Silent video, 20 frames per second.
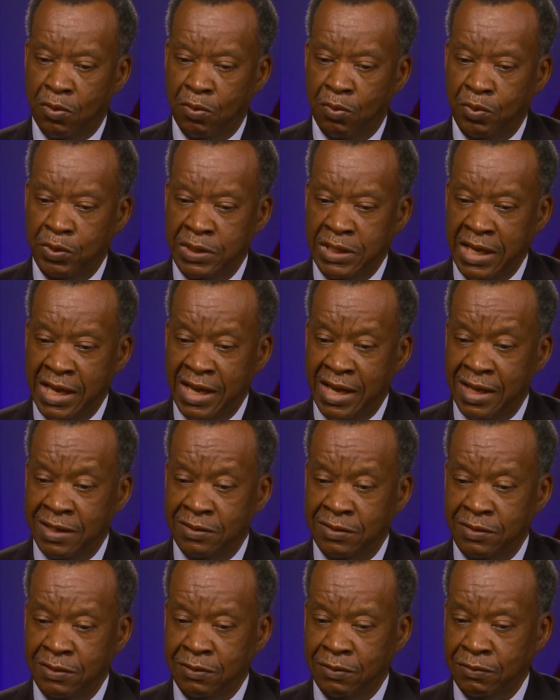
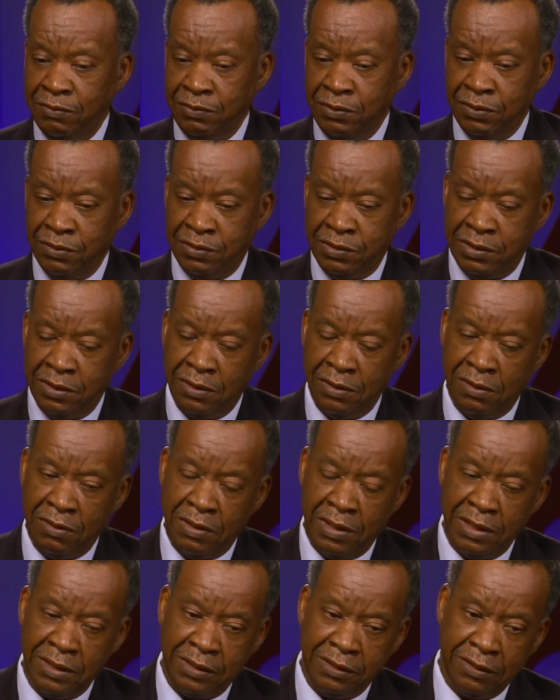yes, you're still
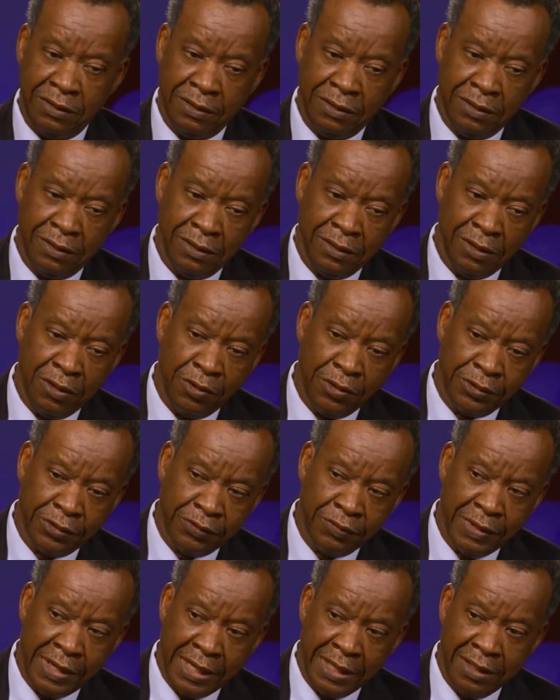going to go
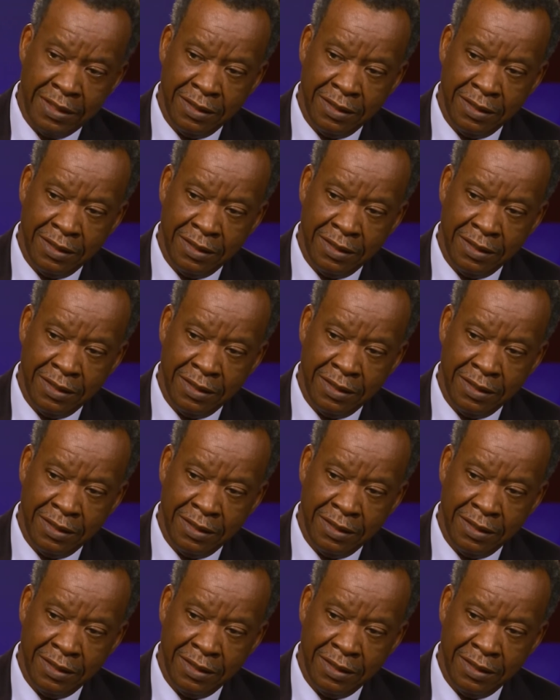astray,